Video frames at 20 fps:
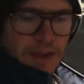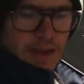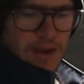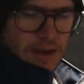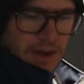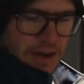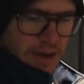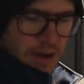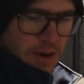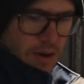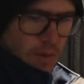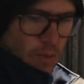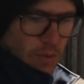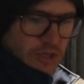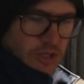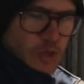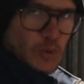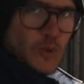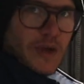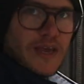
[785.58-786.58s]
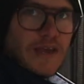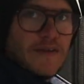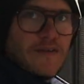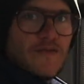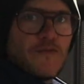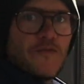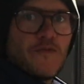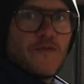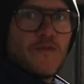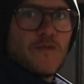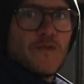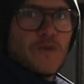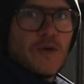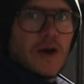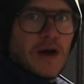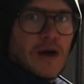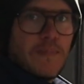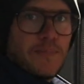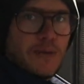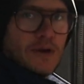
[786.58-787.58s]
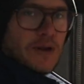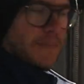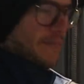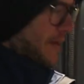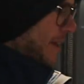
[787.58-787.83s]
once we've put up